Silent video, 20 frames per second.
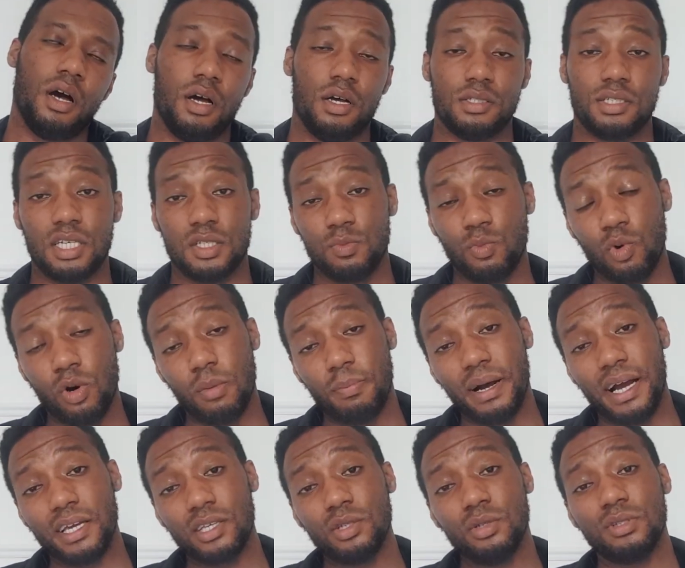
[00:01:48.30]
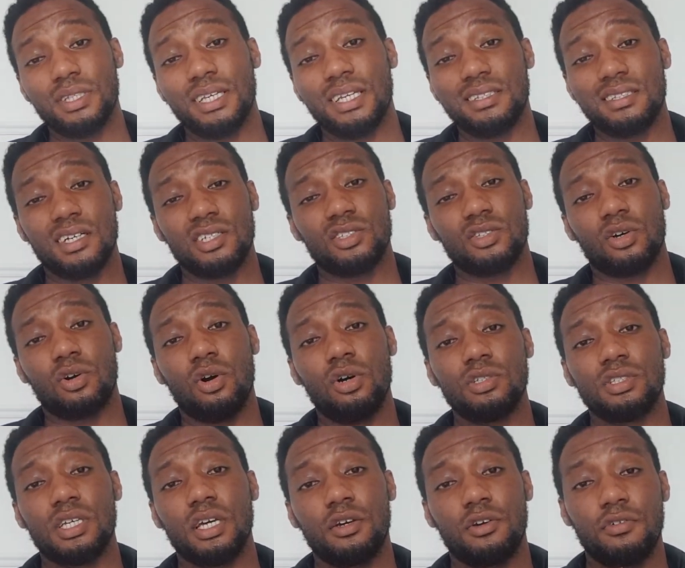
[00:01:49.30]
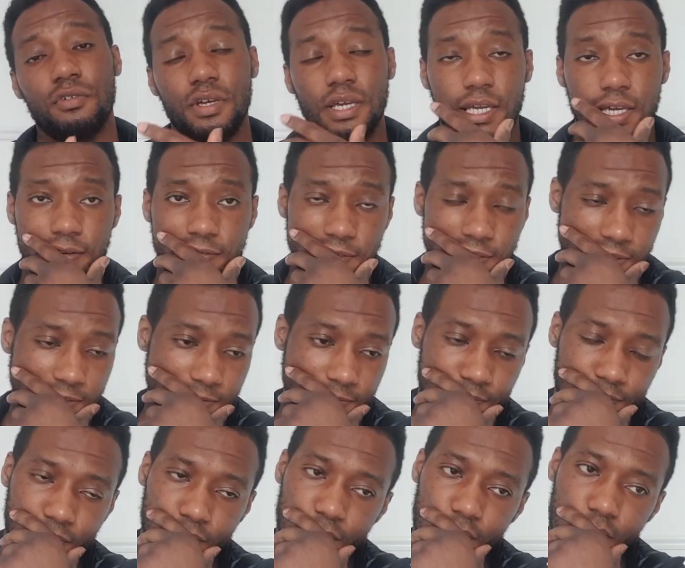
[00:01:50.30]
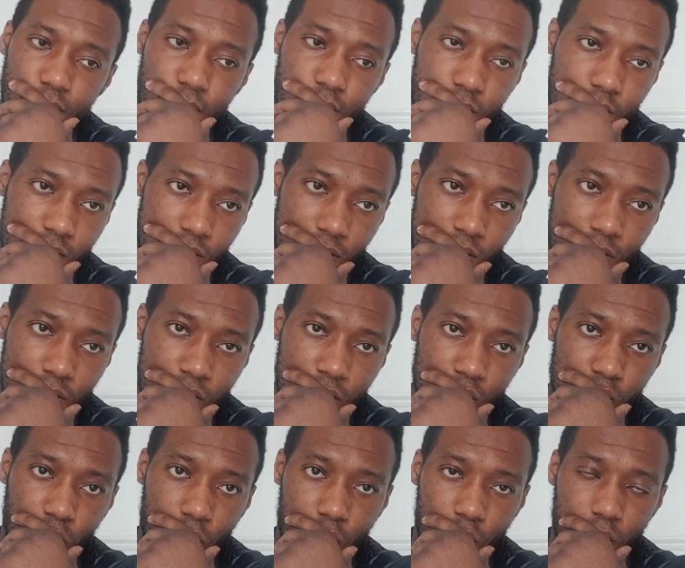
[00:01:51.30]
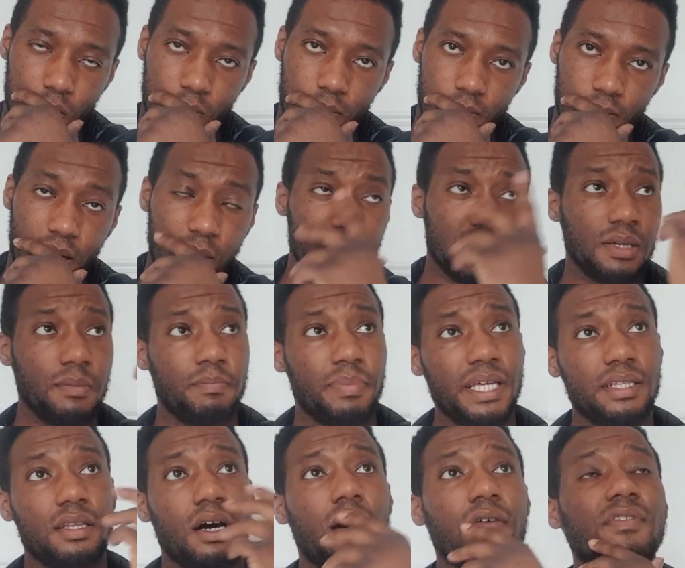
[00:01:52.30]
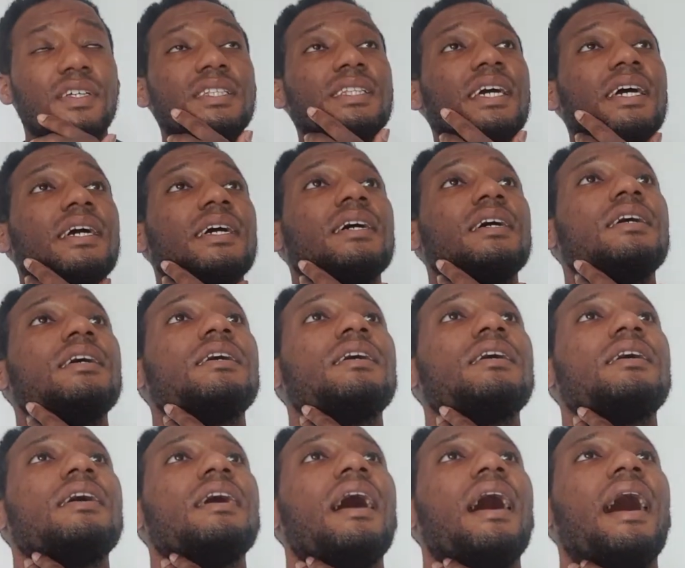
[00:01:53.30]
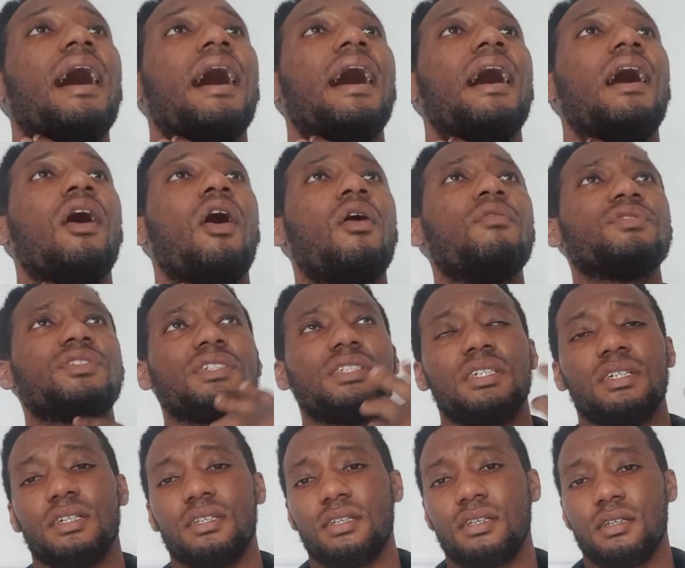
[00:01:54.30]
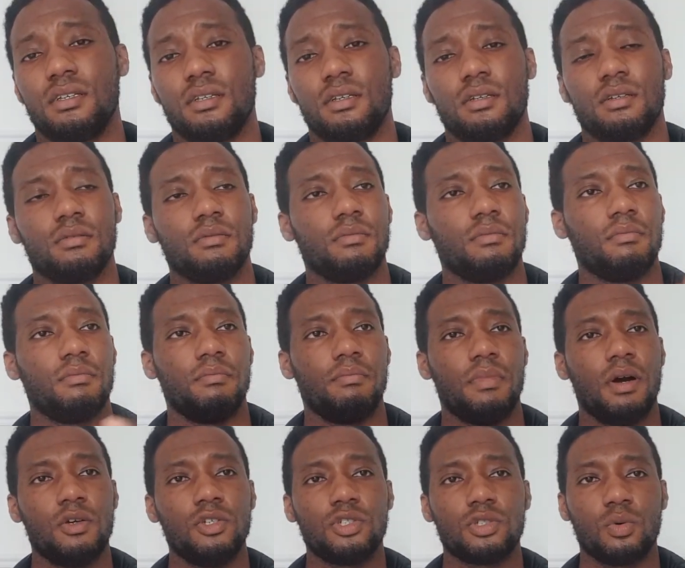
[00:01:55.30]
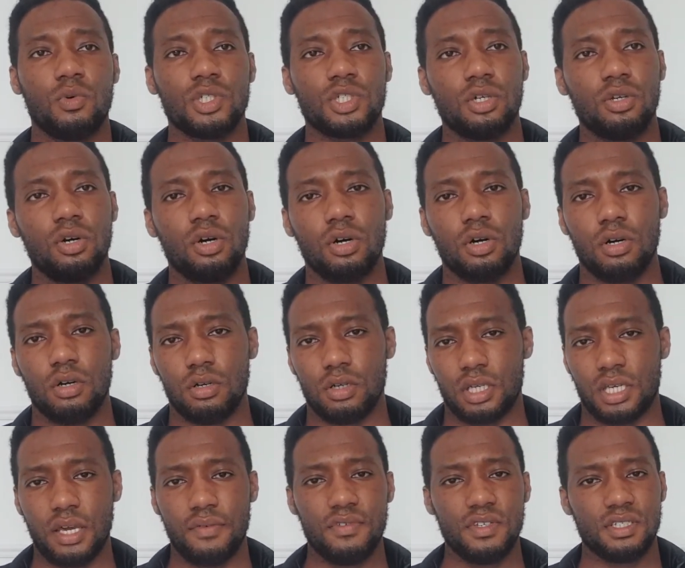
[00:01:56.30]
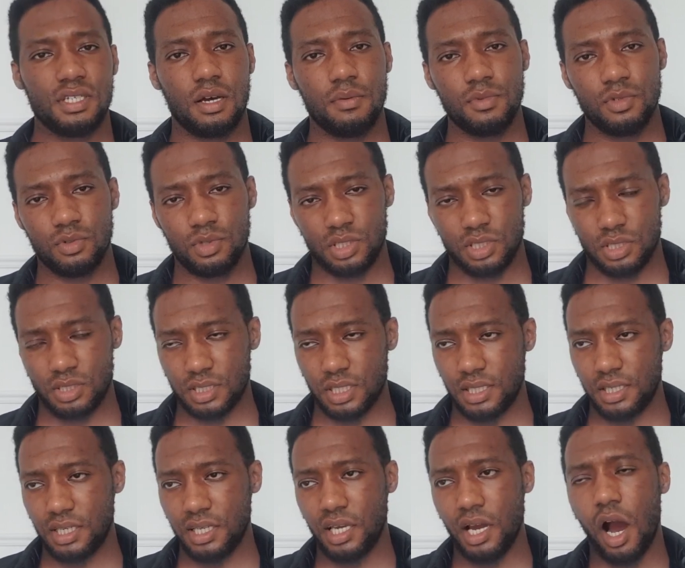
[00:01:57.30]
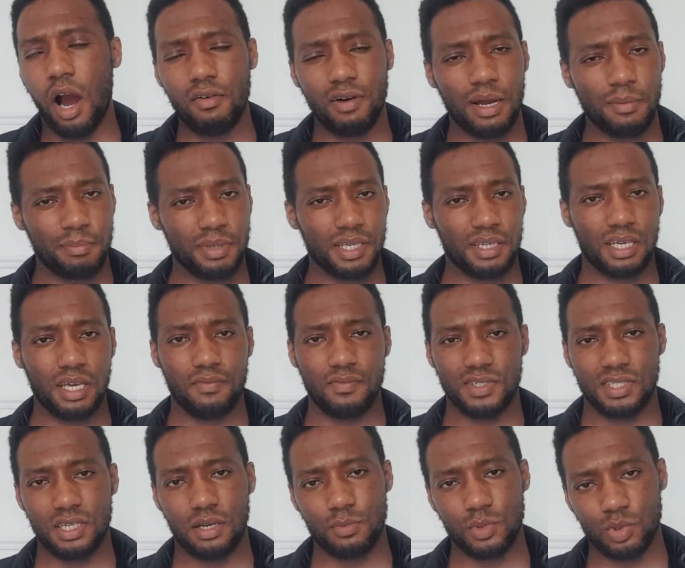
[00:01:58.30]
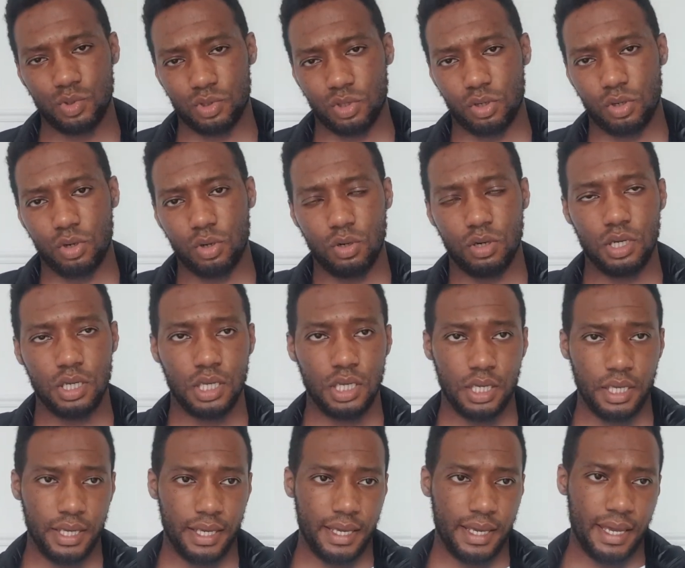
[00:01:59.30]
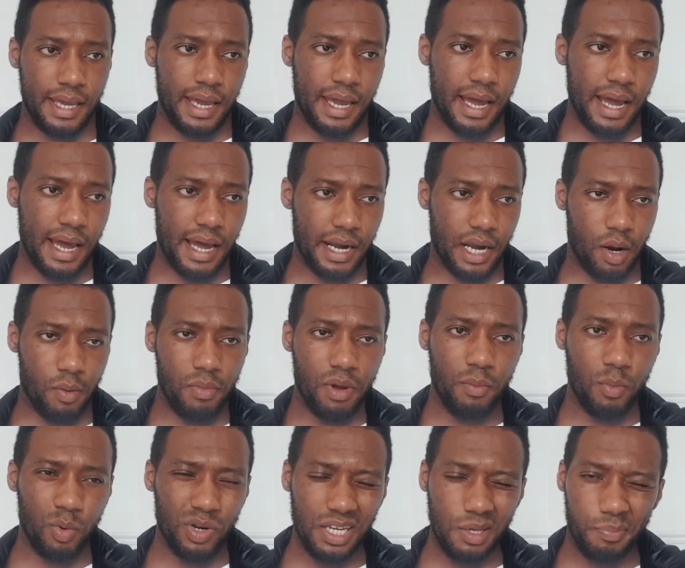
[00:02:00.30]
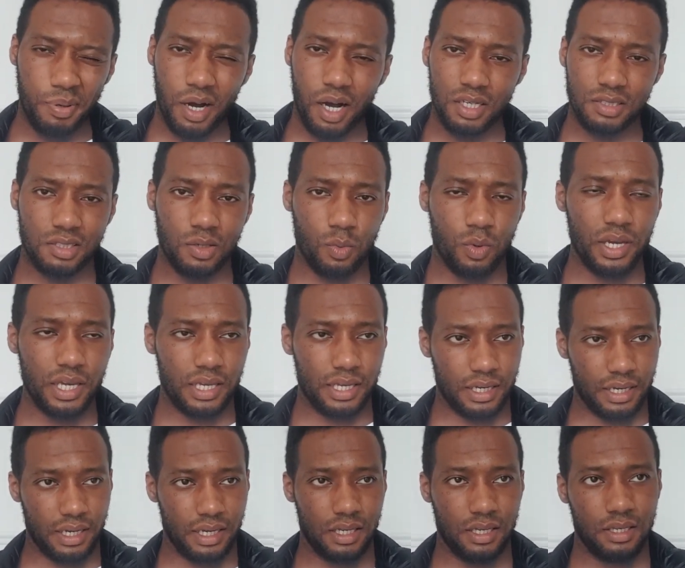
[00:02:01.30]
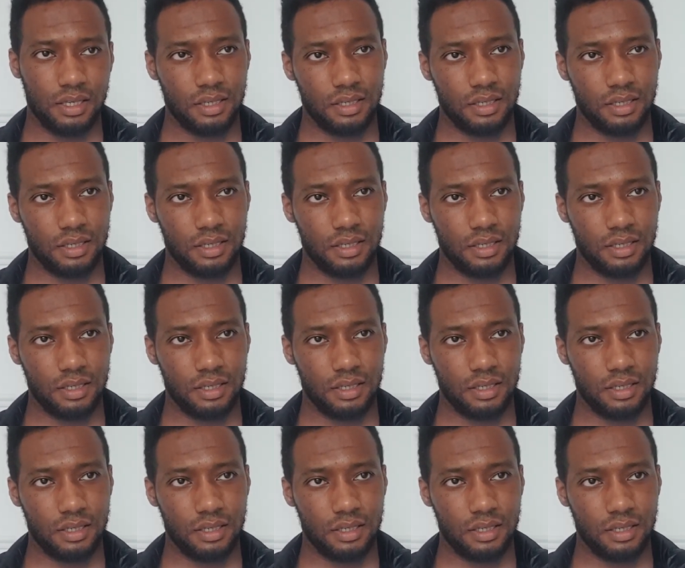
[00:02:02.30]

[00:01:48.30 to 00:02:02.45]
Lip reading: Says more about you than it does the content creator, innit? So man was in bed the other day. Obviously, man used to watch a lot of Kevin Samuels' Tiggy Day. R.I.P. Kevin Samuels, the GOAT. And I remember when he passed away and that,